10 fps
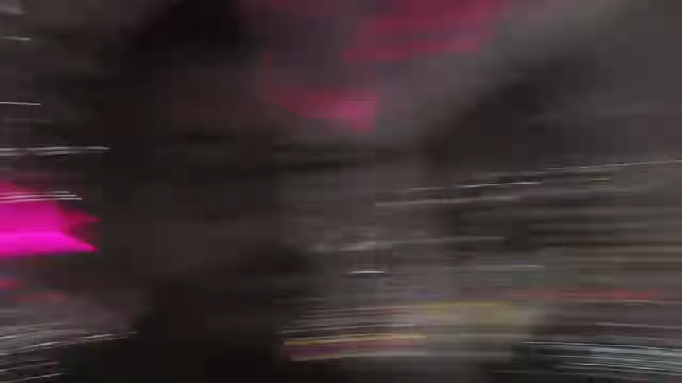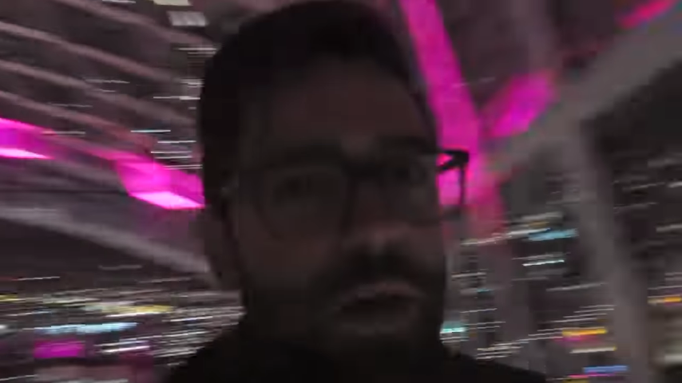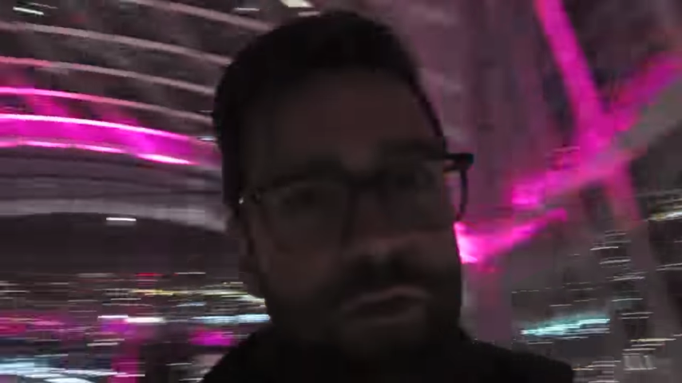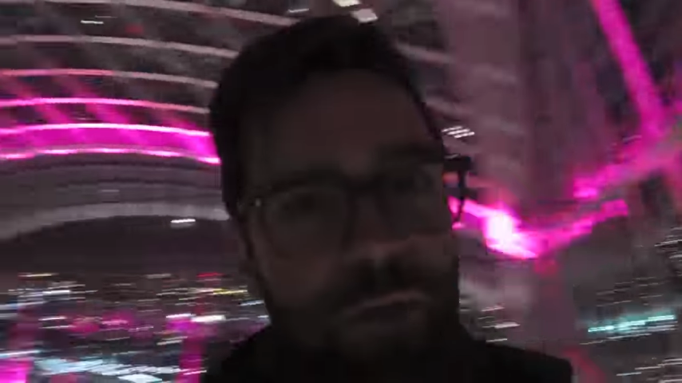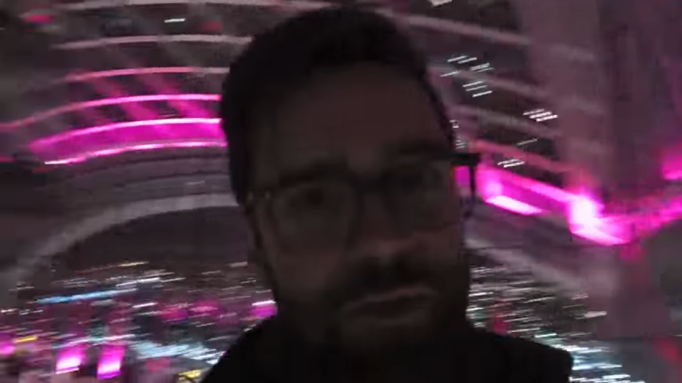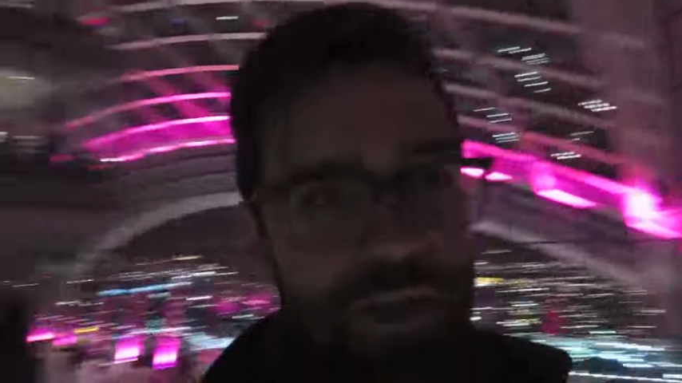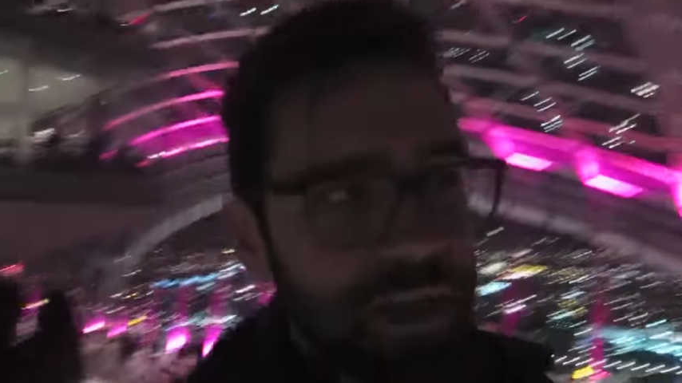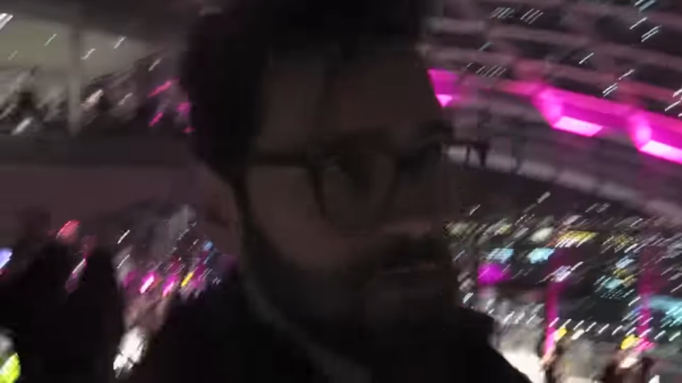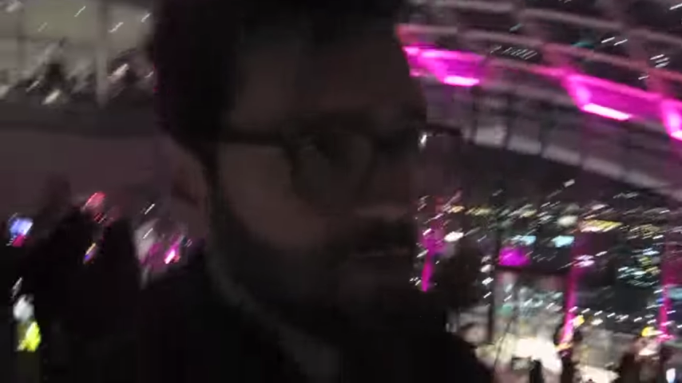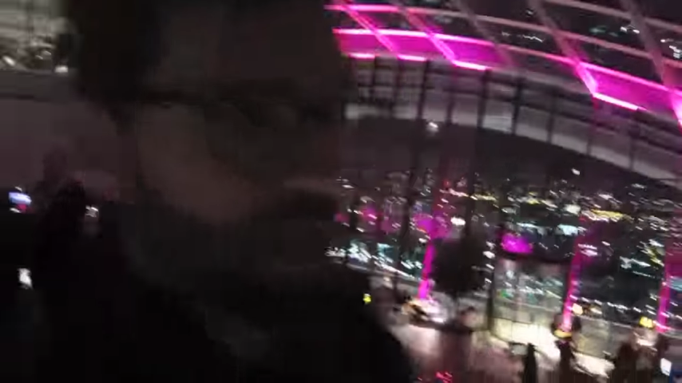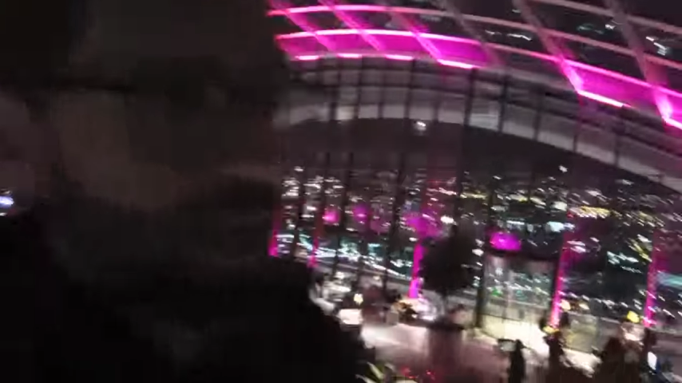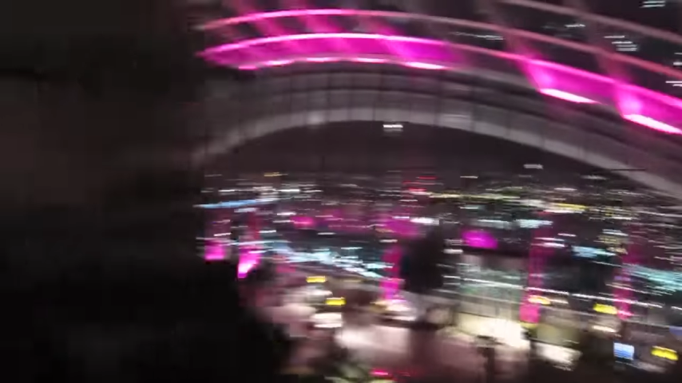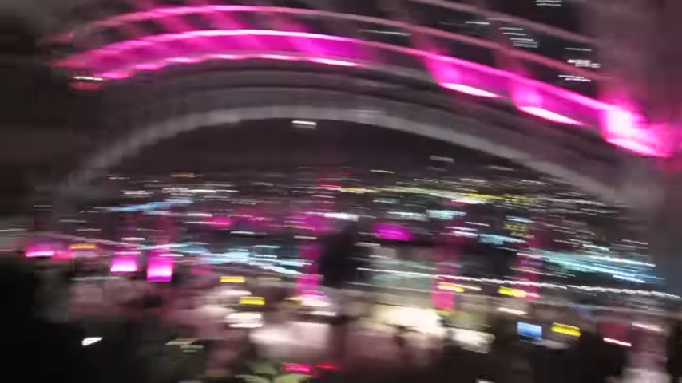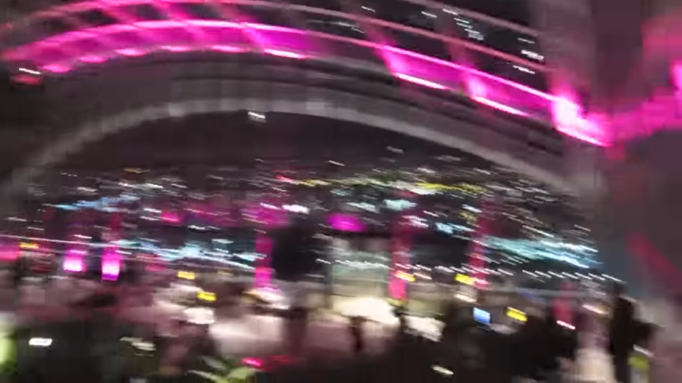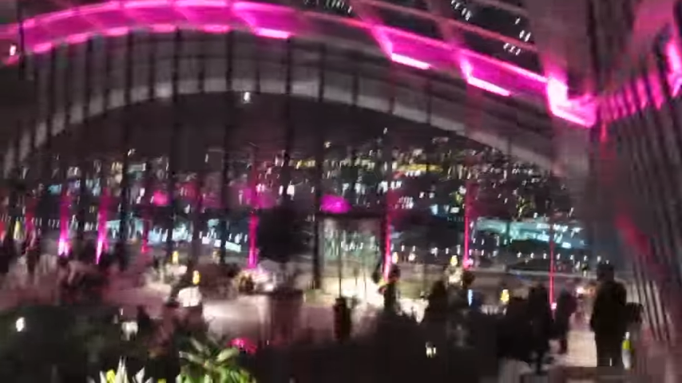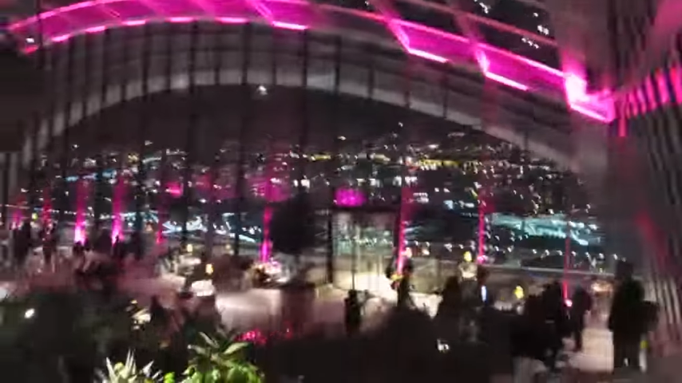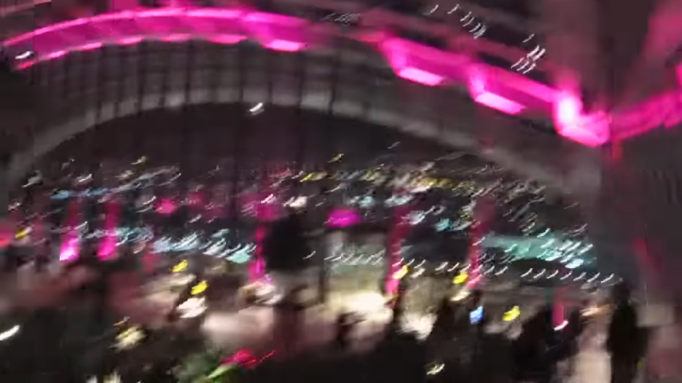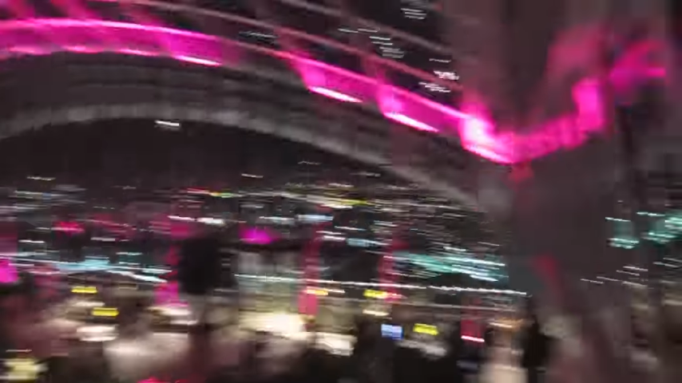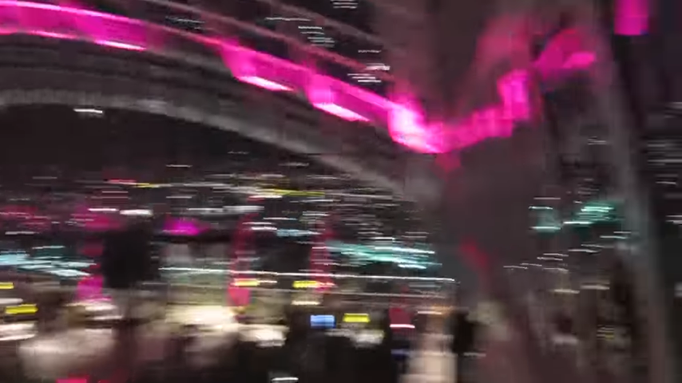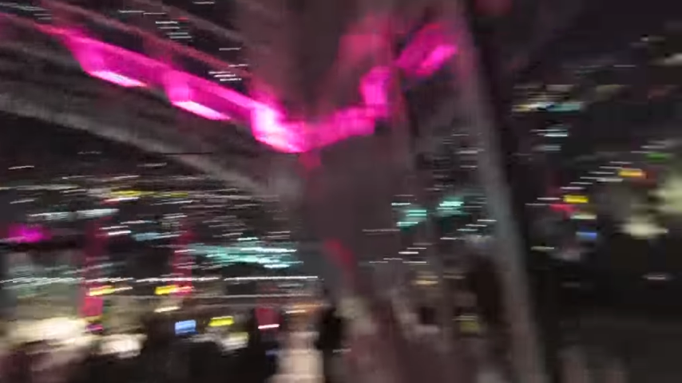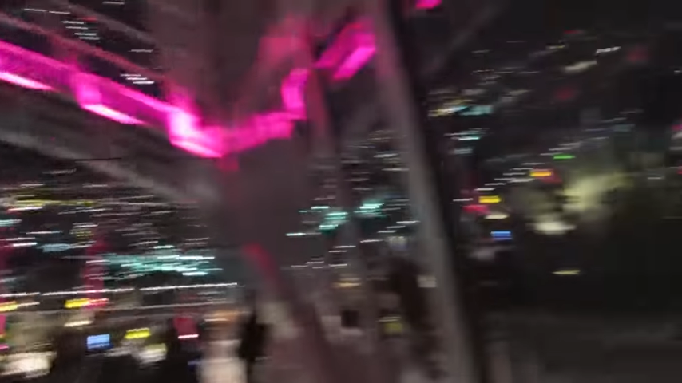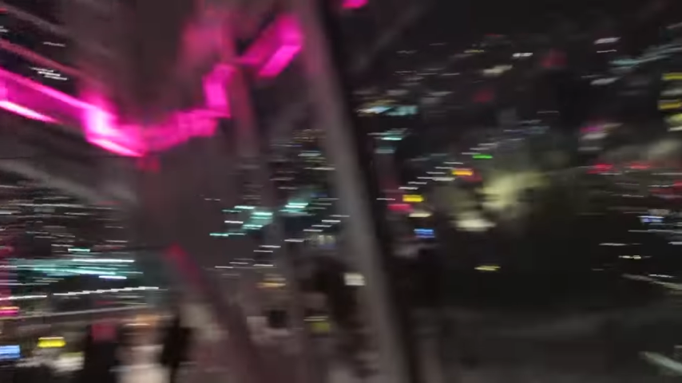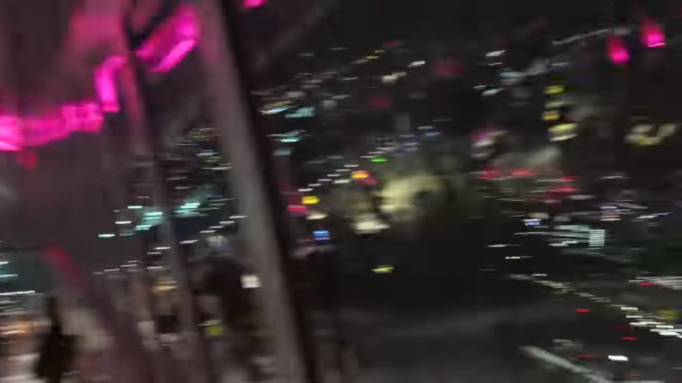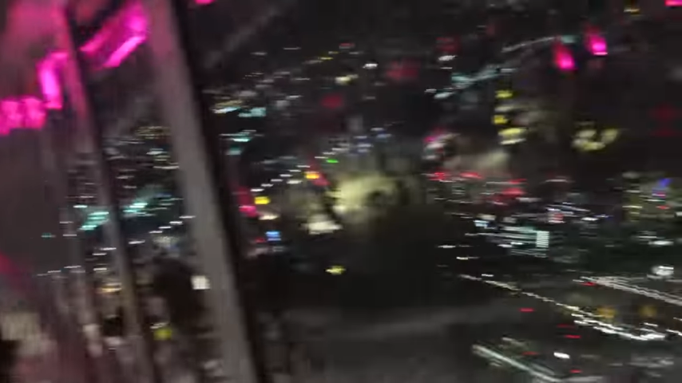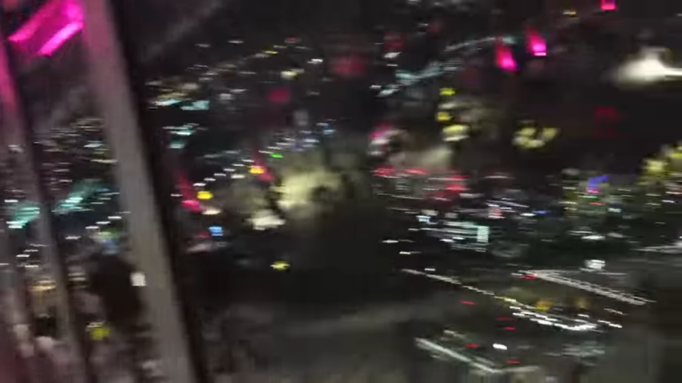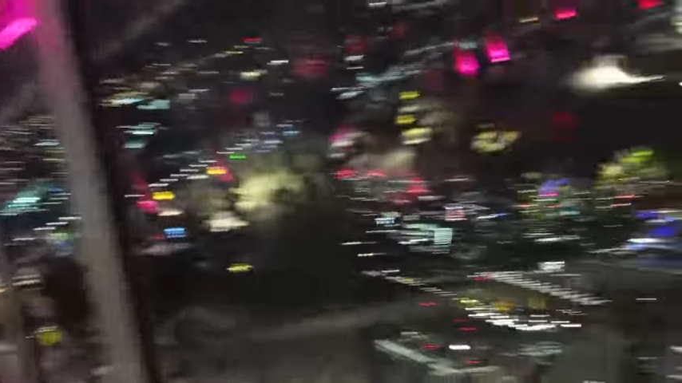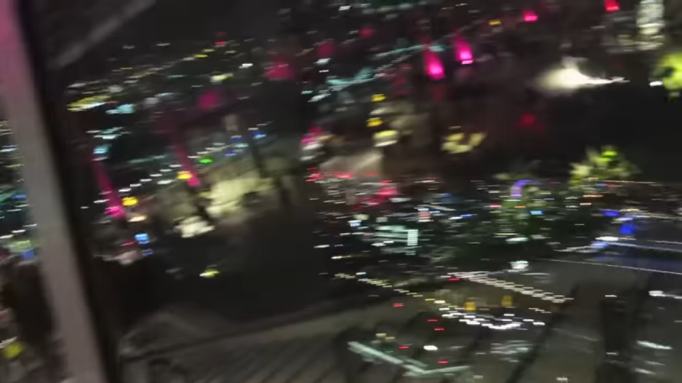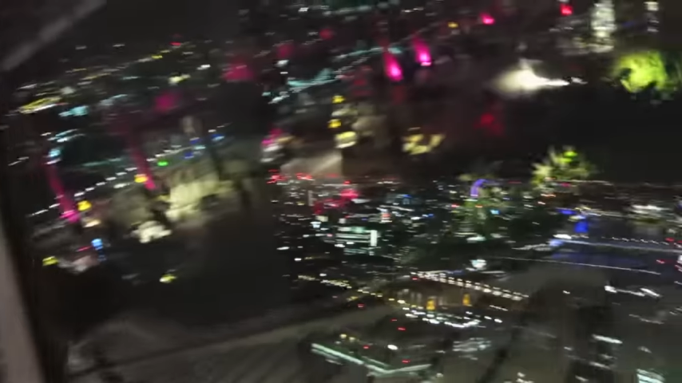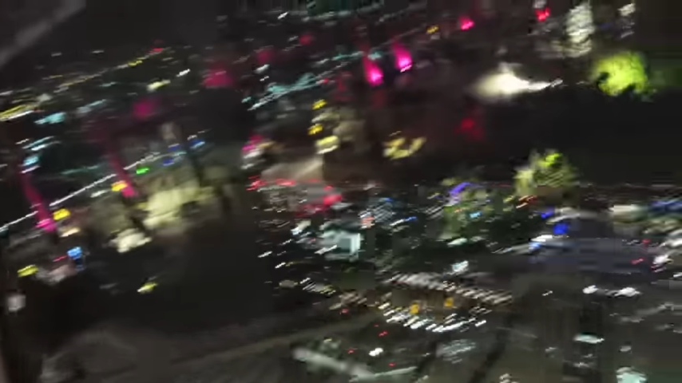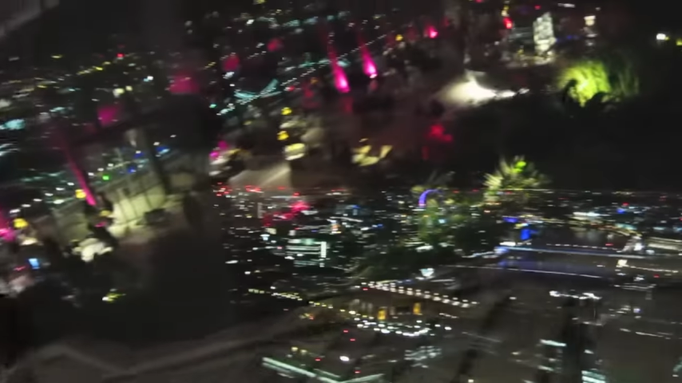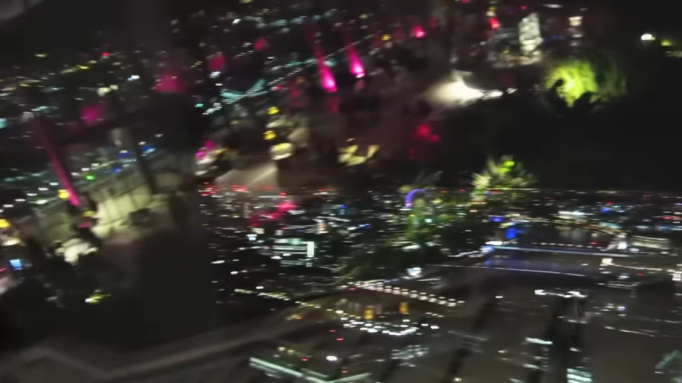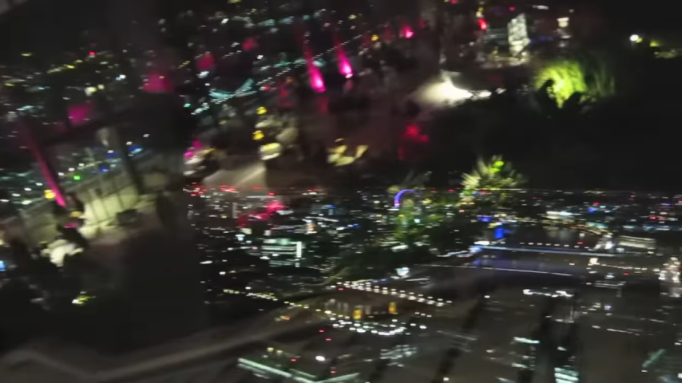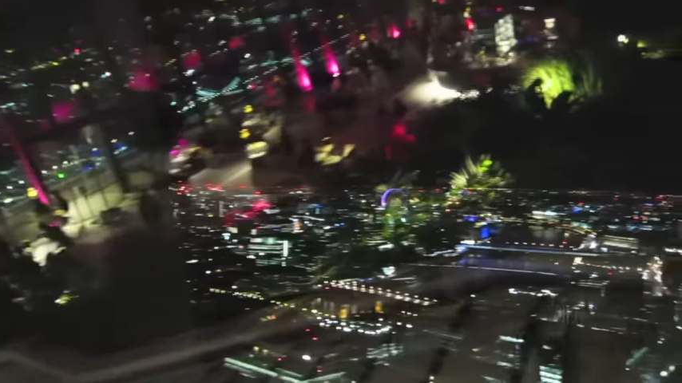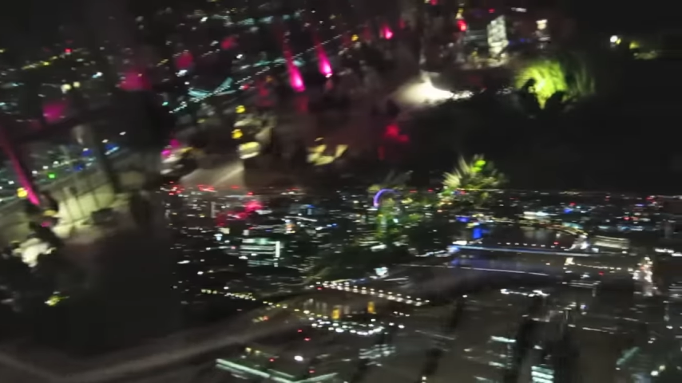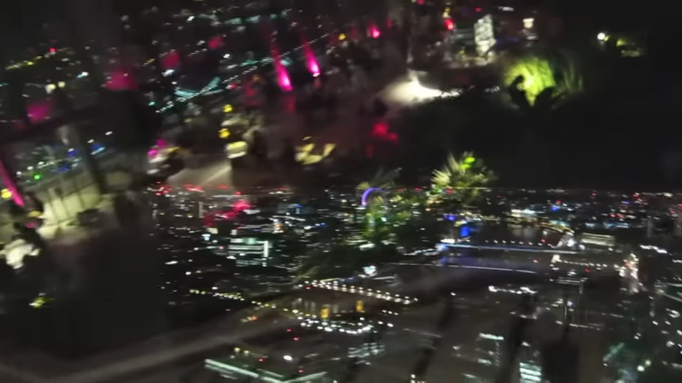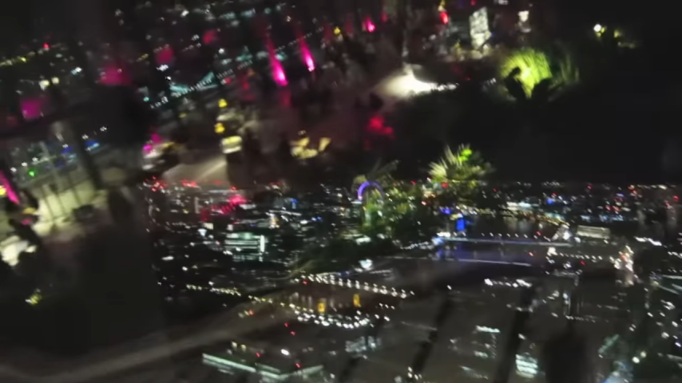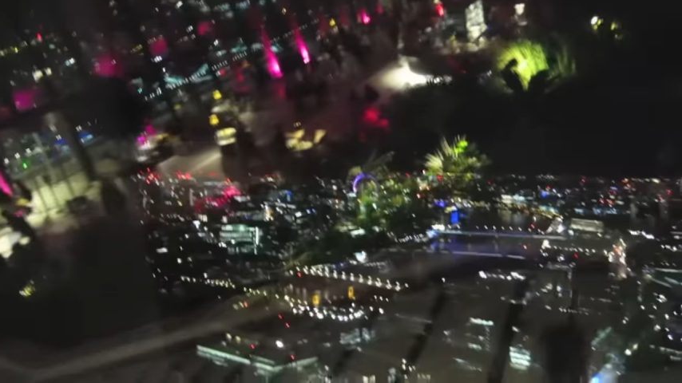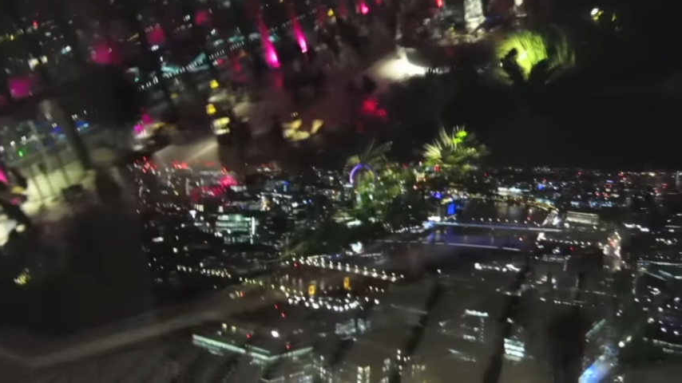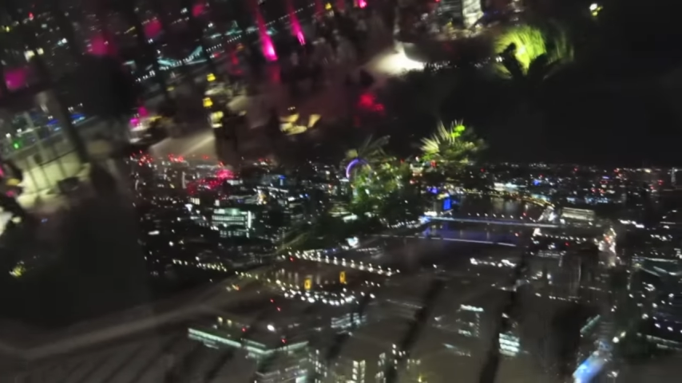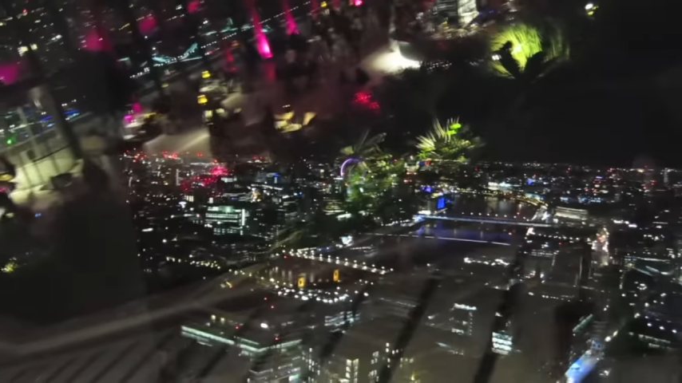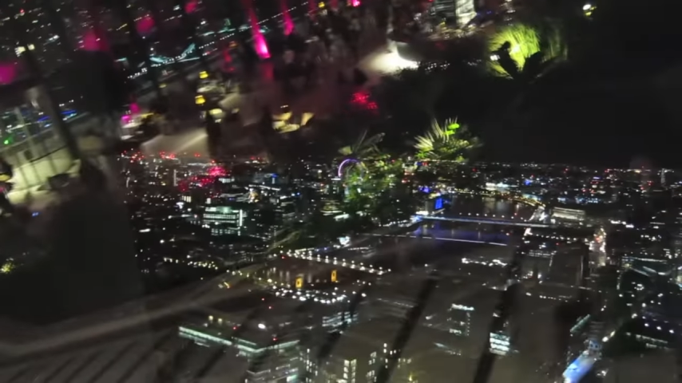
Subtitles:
(no speaker visible)